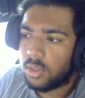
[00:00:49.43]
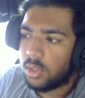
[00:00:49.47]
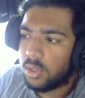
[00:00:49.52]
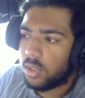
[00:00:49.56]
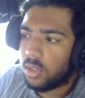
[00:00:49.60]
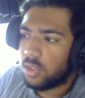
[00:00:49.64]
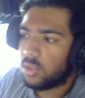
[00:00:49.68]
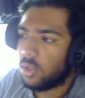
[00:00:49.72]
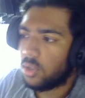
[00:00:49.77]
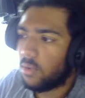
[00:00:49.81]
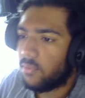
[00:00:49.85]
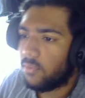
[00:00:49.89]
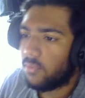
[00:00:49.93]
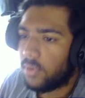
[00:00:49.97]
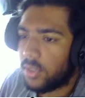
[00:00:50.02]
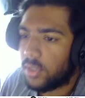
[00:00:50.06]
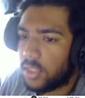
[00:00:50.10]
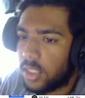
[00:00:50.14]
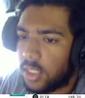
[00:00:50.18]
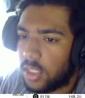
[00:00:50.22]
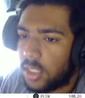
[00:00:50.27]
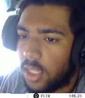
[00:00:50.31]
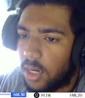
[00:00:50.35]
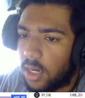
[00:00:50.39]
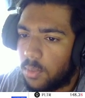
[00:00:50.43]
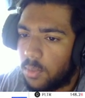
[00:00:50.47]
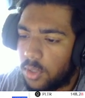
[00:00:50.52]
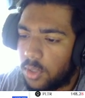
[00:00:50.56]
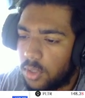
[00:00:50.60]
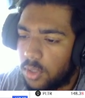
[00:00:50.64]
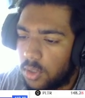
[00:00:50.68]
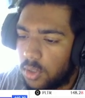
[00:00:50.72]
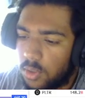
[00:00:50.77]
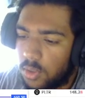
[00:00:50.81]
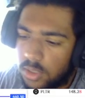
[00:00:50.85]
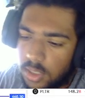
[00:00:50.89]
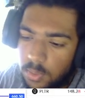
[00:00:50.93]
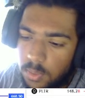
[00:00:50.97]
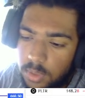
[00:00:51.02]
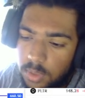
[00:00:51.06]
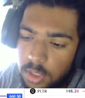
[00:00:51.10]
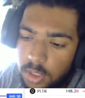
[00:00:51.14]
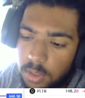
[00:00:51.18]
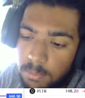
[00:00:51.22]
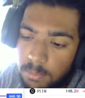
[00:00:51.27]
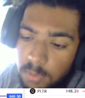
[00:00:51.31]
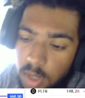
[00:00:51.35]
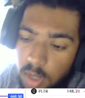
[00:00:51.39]
So first thing that I want to do is I wanted
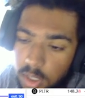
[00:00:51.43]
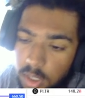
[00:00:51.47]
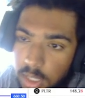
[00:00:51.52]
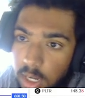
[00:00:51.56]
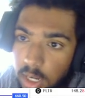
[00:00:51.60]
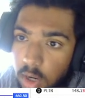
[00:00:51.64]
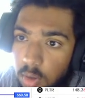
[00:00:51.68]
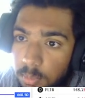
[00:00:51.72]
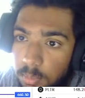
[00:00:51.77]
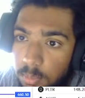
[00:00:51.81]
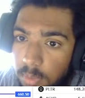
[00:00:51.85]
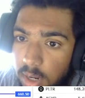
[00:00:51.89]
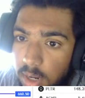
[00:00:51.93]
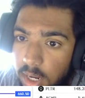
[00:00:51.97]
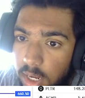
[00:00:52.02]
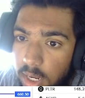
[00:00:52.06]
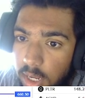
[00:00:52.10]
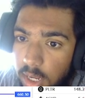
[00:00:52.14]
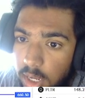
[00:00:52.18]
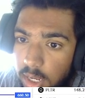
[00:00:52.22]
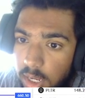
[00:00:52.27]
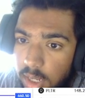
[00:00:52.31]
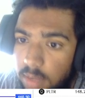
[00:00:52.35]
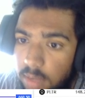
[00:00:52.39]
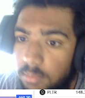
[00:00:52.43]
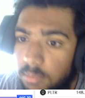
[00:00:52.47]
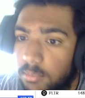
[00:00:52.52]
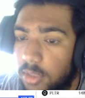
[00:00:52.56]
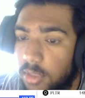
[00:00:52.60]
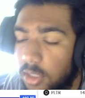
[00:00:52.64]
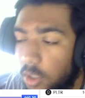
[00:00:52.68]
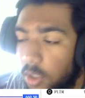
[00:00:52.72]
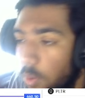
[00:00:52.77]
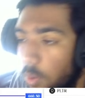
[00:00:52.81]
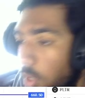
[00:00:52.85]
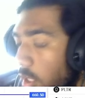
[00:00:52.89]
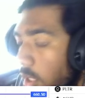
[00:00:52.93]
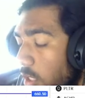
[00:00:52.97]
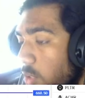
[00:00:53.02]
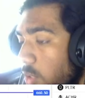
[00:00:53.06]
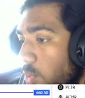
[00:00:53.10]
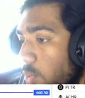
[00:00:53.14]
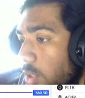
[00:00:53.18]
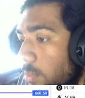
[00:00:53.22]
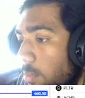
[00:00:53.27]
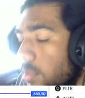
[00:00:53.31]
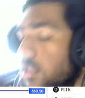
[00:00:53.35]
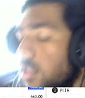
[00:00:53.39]
to mark out my liquidity
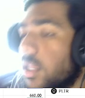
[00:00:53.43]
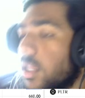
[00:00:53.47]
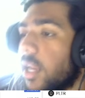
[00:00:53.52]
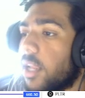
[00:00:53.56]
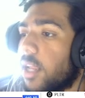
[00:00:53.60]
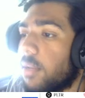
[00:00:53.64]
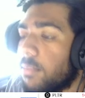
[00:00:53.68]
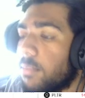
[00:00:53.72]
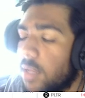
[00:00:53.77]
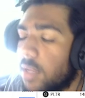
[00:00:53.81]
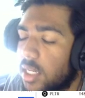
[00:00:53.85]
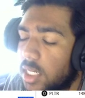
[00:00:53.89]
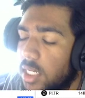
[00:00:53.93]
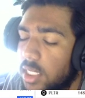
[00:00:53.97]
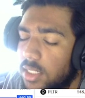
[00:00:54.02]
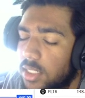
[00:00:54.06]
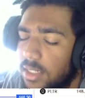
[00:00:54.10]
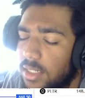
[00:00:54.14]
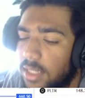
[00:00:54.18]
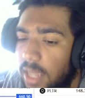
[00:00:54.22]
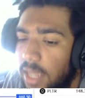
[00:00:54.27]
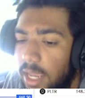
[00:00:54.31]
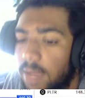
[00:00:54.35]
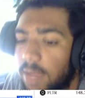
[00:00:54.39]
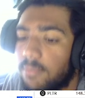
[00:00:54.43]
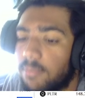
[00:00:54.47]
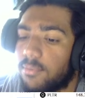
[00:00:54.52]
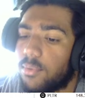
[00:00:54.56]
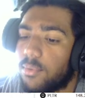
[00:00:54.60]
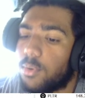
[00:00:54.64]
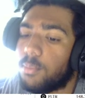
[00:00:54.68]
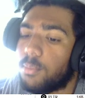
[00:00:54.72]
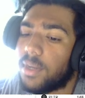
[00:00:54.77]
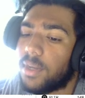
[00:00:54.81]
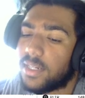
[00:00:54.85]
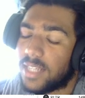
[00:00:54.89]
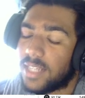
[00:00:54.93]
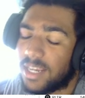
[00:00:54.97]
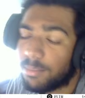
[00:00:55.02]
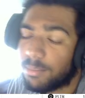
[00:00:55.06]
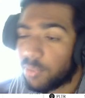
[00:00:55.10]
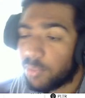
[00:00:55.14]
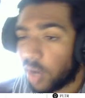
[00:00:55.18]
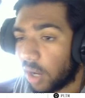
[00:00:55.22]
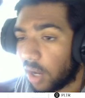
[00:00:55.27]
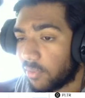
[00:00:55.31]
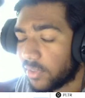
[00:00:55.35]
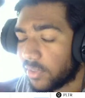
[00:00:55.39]
sweeps that I could potentially aim for, my take
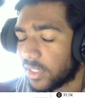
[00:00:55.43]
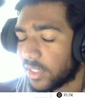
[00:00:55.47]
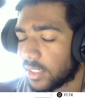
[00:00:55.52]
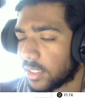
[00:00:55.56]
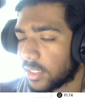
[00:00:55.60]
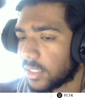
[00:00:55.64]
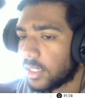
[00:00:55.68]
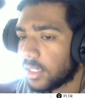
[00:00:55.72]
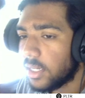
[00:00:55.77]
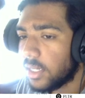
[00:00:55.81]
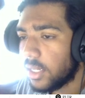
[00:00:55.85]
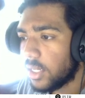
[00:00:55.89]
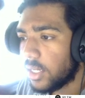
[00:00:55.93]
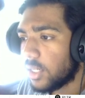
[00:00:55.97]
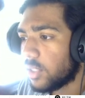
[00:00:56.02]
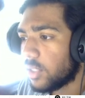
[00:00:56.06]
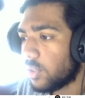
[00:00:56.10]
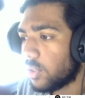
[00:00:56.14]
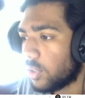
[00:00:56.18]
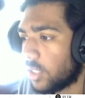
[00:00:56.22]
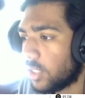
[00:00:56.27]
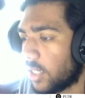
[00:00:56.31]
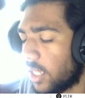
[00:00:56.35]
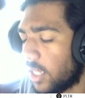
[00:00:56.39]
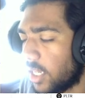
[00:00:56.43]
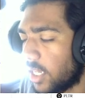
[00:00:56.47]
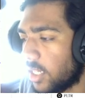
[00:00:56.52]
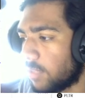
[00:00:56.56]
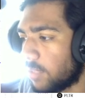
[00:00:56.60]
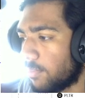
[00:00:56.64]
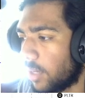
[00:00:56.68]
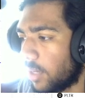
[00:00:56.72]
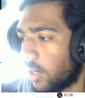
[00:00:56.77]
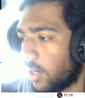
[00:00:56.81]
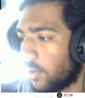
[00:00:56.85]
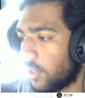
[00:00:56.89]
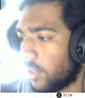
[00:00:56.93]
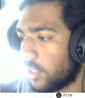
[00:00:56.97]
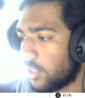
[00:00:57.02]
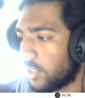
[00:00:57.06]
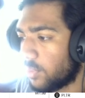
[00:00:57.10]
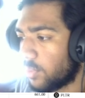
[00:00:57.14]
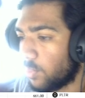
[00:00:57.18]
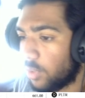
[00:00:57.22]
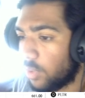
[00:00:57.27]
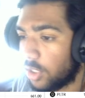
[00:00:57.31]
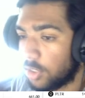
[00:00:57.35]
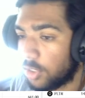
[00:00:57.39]
profits. So today's bearish
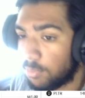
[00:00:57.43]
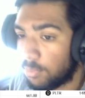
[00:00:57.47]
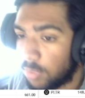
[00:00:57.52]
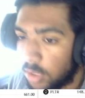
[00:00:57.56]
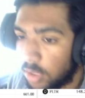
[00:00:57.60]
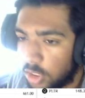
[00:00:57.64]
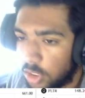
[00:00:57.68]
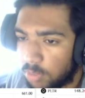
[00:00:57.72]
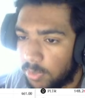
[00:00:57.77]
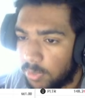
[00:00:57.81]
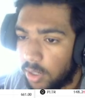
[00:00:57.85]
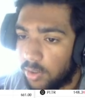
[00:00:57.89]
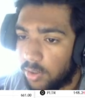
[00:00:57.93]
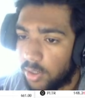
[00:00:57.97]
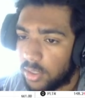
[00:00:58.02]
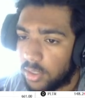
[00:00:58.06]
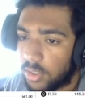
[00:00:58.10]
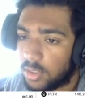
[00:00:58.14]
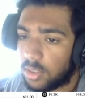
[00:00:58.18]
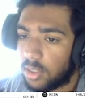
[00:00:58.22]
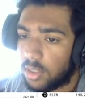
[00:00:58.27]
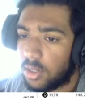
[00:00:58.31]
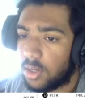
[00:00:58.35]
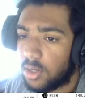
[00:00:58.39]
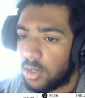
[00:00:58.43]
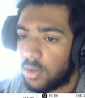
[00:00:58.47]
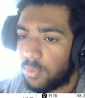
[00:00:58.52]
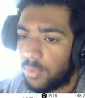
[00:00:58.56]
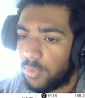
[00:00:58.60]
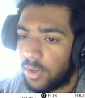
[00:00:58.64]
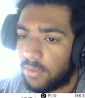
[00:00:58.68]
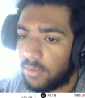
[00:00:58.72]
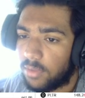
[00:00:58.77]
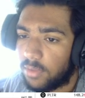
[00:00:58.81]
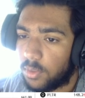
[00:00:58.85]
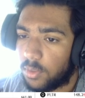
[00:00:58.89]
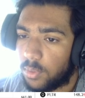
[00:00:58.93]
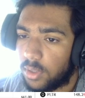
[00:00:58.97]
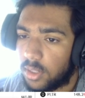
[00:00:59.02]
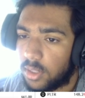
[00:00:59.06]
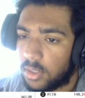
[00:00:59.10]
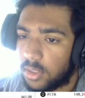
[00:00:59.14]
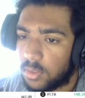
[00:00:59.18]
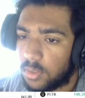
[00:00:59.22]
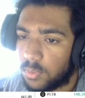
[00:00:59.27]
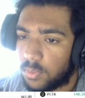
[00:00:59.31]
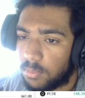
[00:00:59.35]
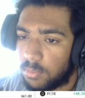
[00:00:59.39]
was bullish bearish. We have liquidity
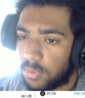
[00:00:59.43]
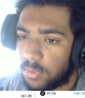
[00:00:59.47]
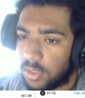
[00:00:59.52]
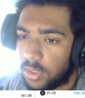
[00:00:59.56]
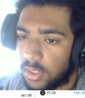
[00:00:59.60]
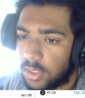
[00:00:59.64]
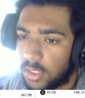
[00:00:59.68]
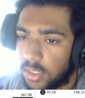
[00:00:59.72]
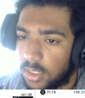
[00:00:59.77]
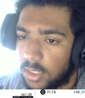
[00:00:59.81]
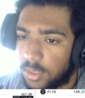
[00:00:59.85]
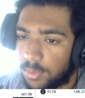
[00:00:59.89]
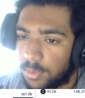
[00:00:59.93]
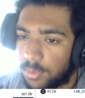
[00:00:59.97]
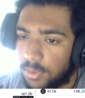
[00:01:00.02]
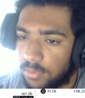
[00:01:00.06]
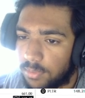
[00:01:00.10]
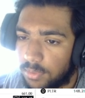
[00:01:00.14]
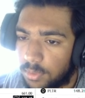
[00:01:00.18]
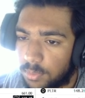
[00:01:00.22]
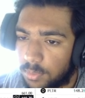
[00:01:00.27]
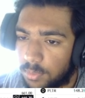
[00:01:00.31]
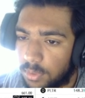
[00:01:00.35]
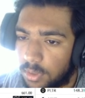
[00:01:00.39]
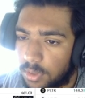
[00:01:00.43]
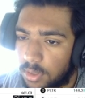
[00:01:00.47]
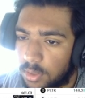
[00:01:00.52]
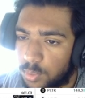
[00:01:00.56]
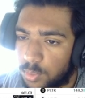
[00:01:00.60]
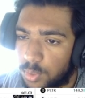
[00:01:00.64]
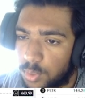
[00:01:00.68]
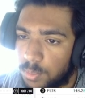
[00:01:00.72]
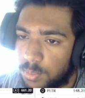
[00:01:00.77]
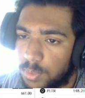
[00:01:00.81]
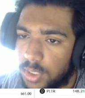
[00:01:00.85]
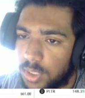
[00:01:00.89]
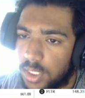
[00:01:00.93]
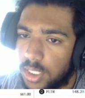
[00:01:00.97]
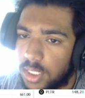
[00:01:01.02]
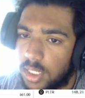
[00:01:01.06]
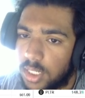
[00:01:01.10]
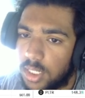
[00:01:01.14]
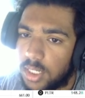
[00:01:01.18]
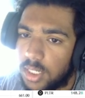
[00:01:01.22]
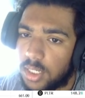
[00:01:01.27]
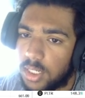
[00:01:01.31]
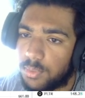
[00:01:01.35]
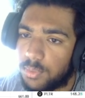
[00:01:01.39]
sweep right here. We have liquidity sweep right
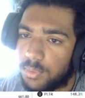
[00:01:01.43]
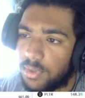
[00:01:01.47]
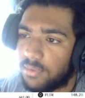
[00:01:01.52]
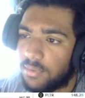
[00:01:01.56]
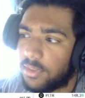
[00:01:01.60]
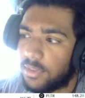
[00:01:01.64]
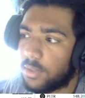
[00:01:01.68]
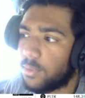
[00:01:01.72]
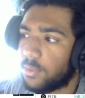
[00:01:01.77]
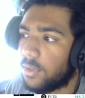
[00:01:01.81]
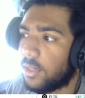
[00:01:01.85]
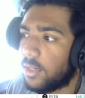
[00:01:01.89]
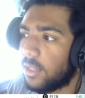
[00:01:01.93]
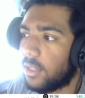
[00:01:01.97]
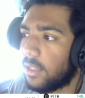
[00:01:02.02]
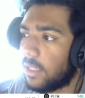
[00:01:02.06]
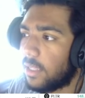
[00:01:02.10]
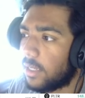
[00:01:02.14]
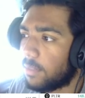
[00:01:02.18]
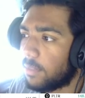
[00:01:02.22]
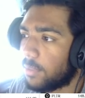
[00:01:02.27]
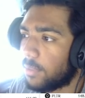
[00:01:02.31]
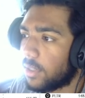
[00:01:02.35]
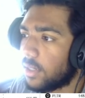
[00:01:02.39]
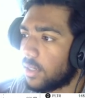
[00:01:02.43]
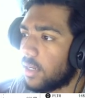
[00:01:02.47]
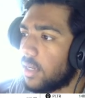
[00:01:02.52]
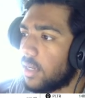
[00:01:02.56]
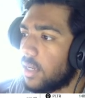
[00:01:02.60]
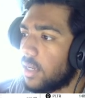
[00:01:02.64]
here. And we have liquidity line up here.